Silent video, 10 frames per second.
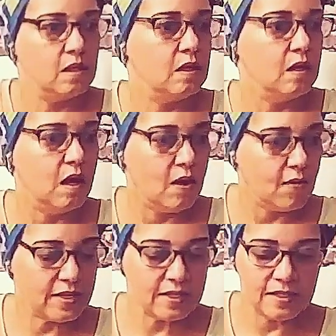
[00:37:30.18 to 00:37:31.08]
Oh,
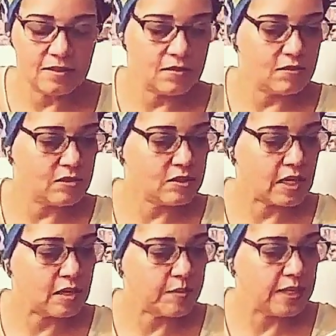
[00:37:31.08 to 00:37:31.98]
and I need to do the
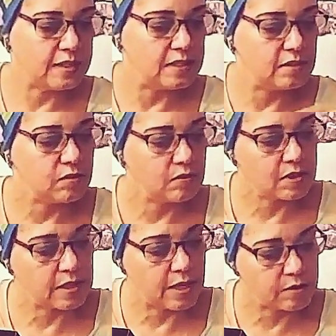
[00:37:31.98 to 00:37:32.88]
shadow, but I need to do the
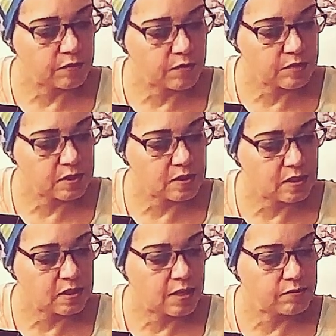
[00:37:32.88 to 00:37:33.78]
clouds first because the
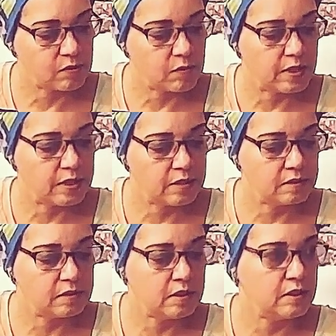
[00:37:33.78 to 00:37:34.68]
clouds are
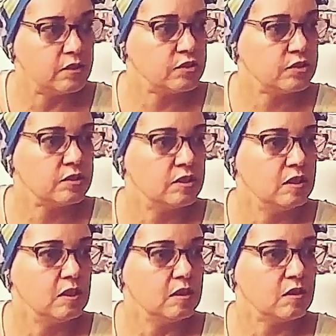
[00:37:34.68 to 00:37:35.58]
white-ish.
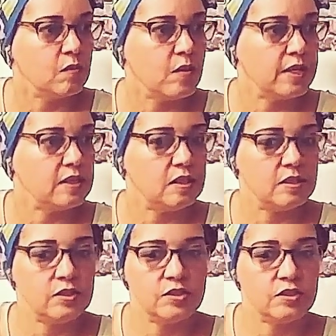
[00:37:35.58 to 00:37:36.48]
They're white-ish.